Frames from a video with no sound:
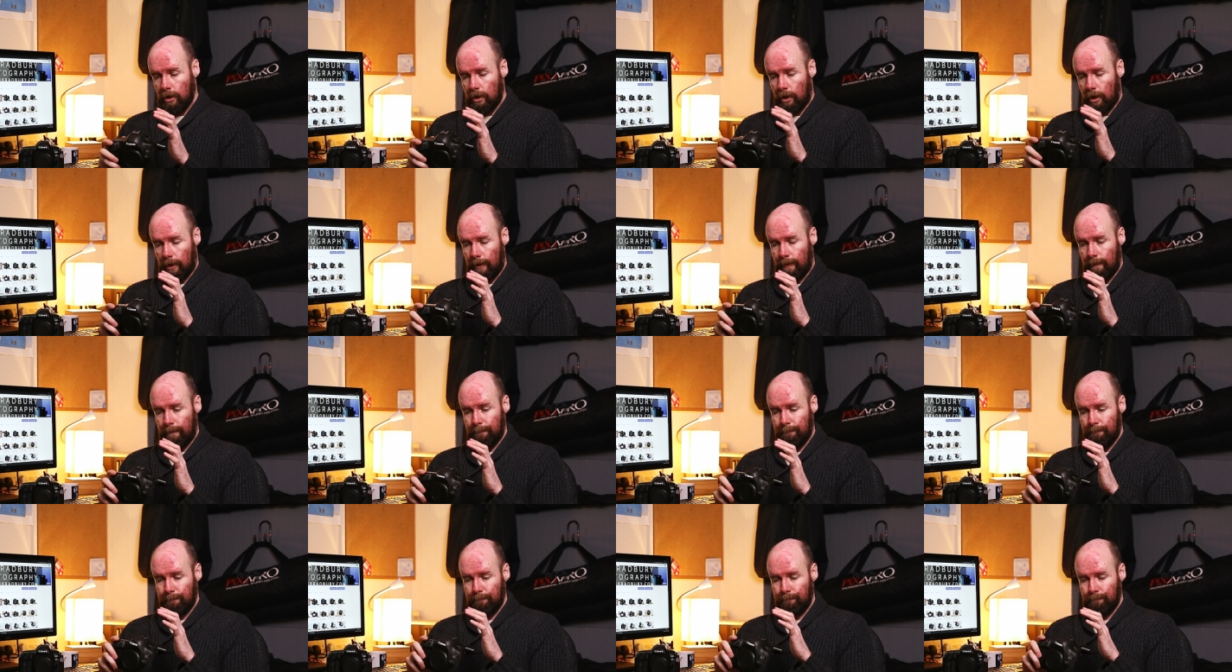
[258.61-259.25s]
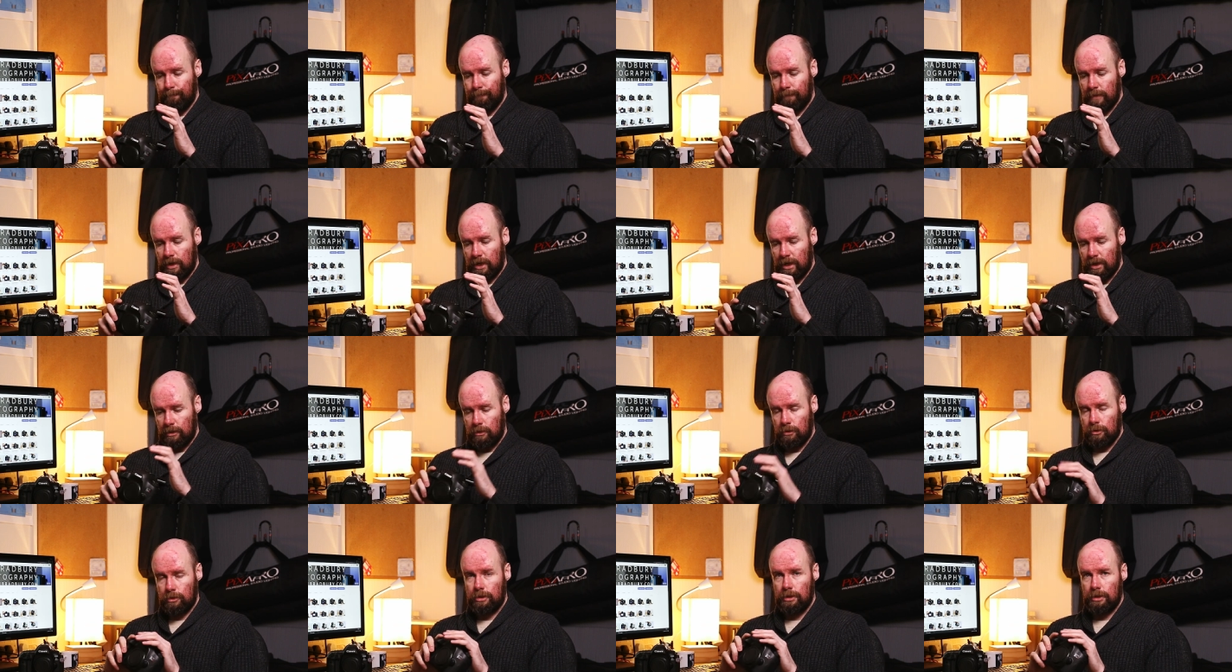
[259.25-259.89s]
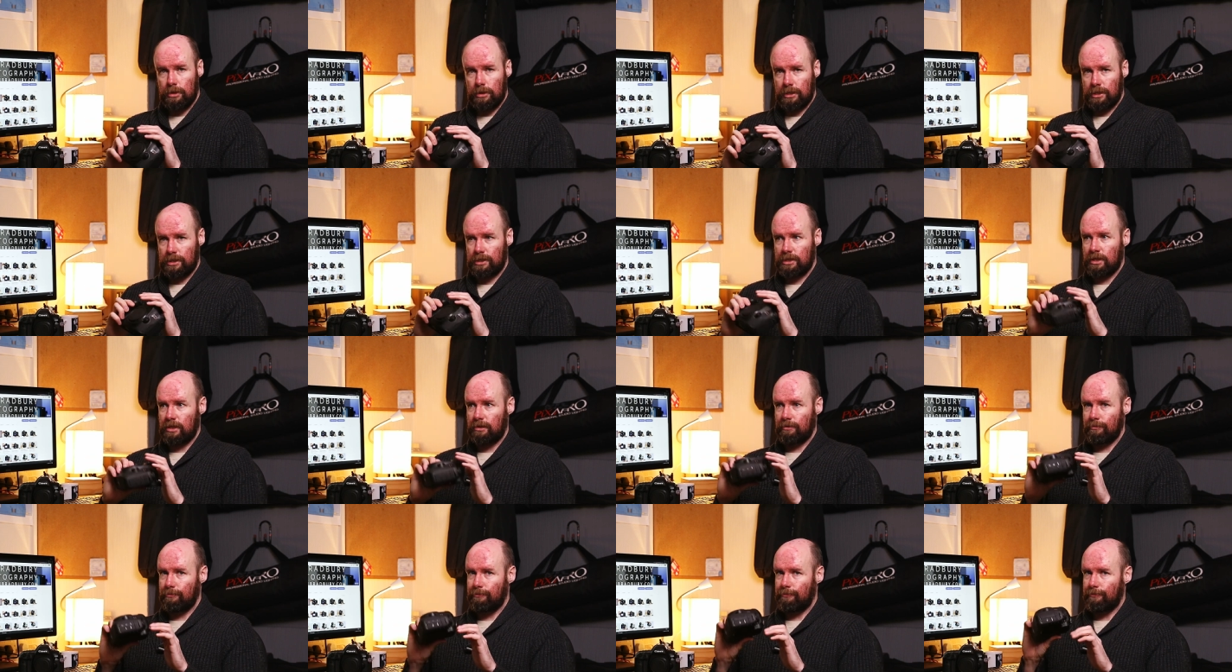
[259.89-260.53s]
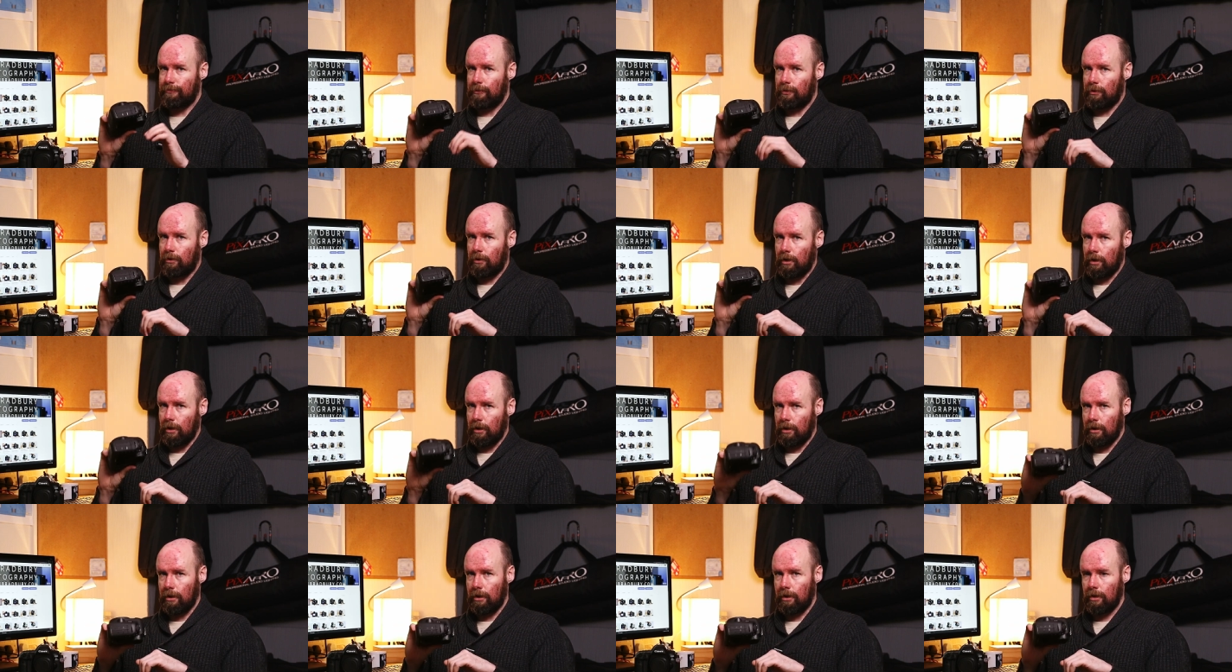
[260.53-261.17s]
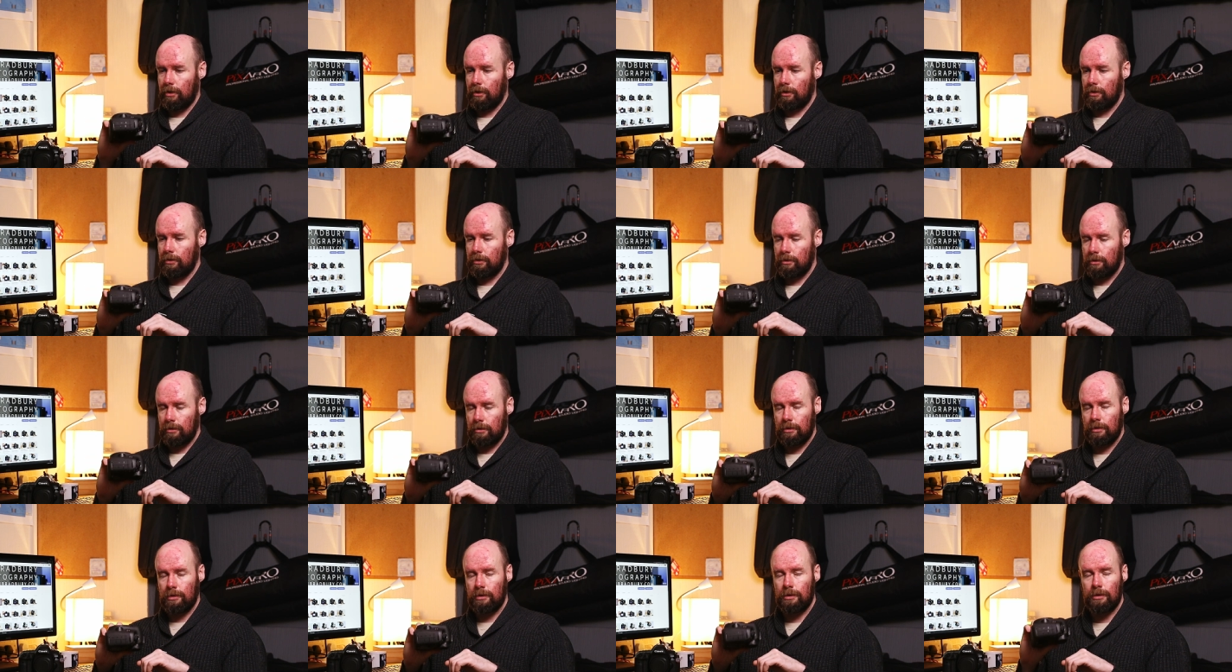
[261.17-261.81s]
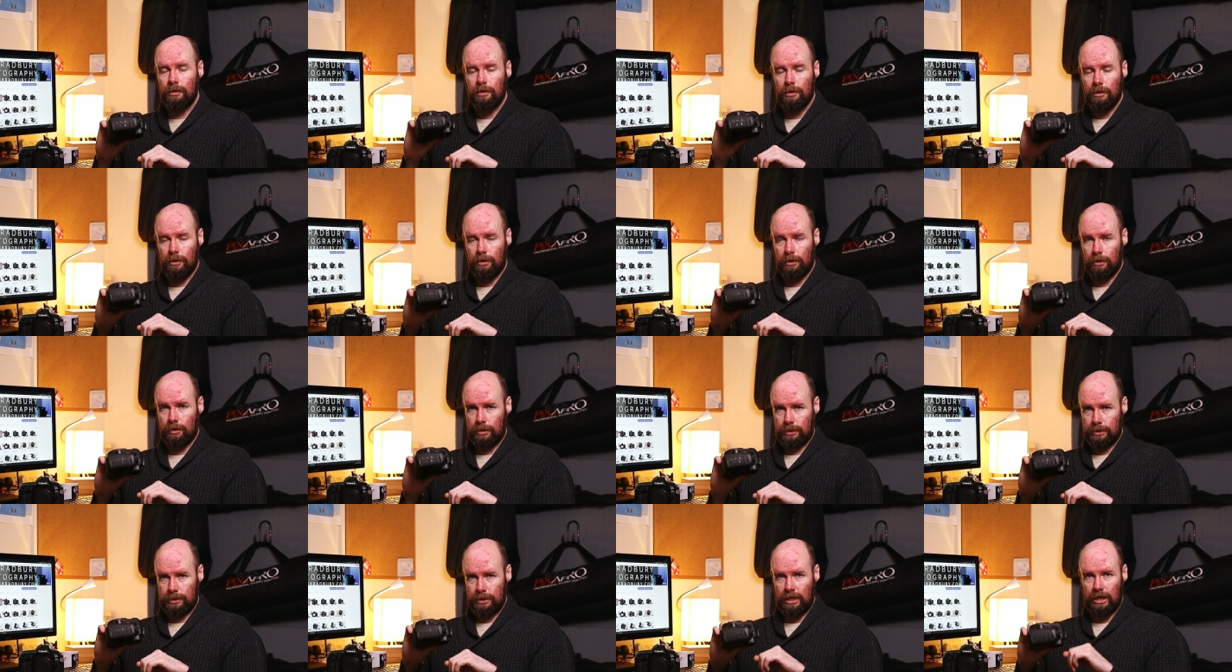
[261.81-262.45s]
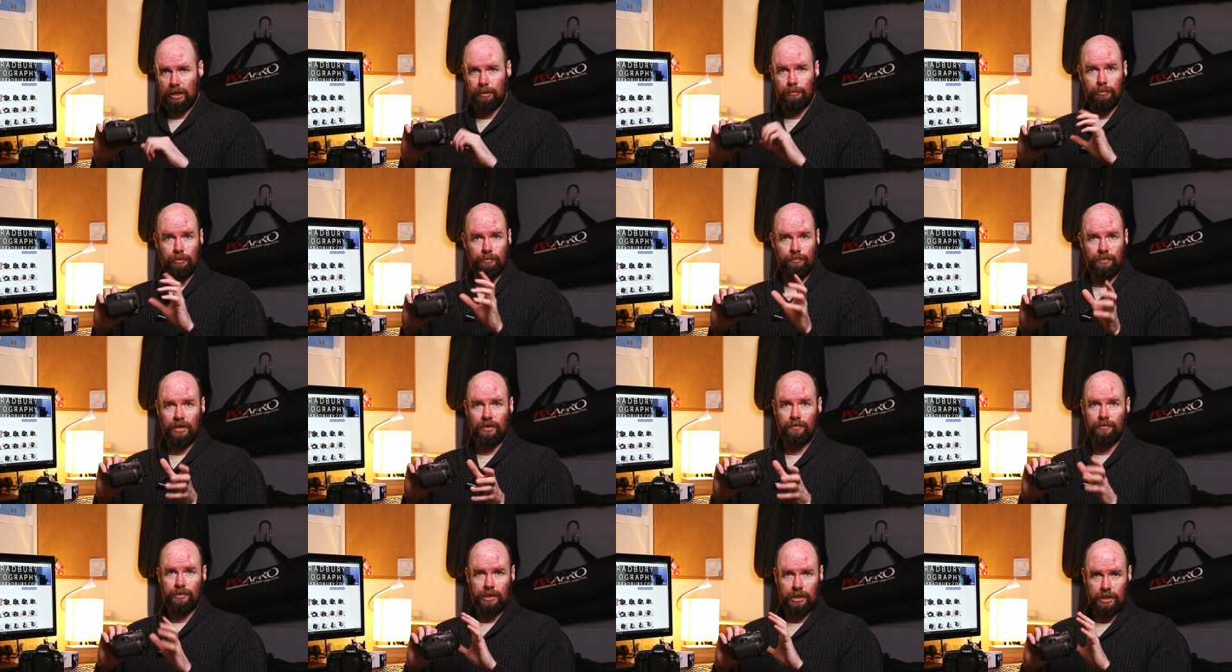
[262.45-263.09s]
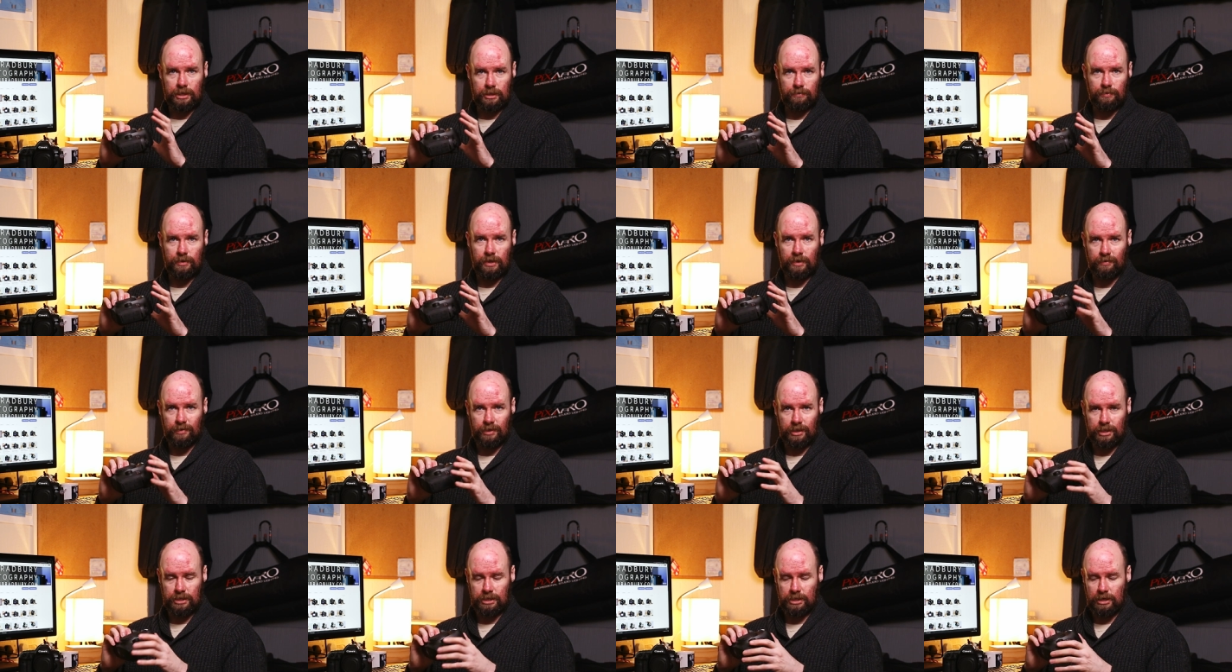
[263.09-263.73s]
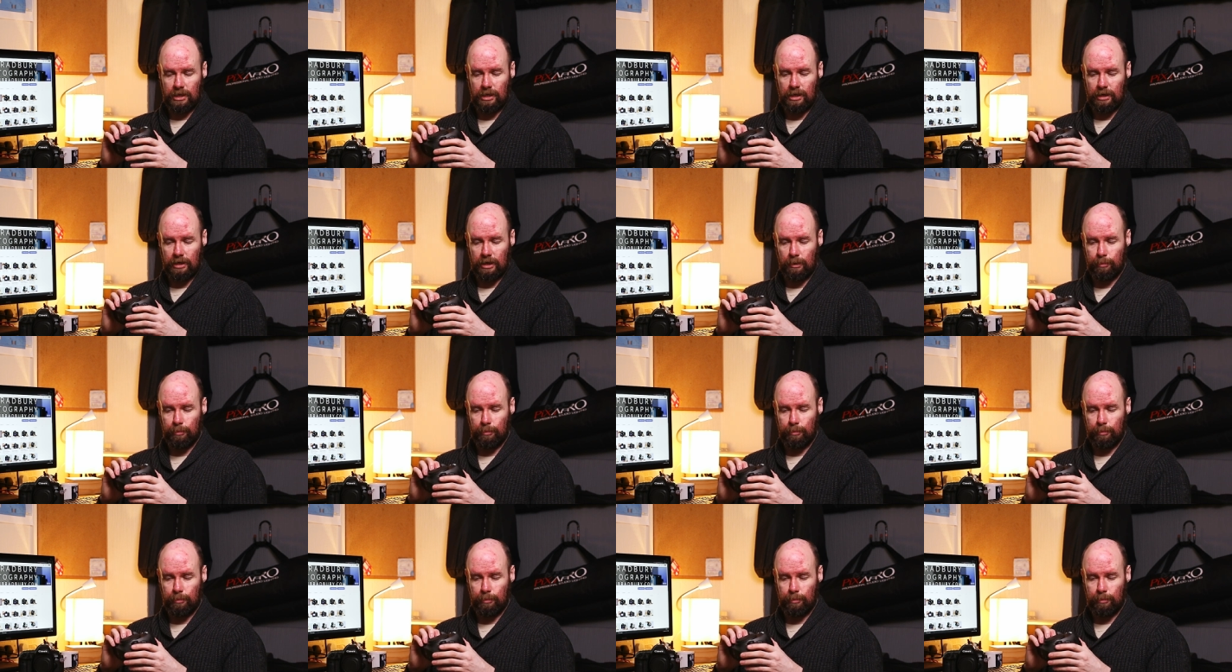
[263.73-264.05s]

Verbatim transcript: Um, I looked at this thing for a long, long time, the 5DS, 5DSR.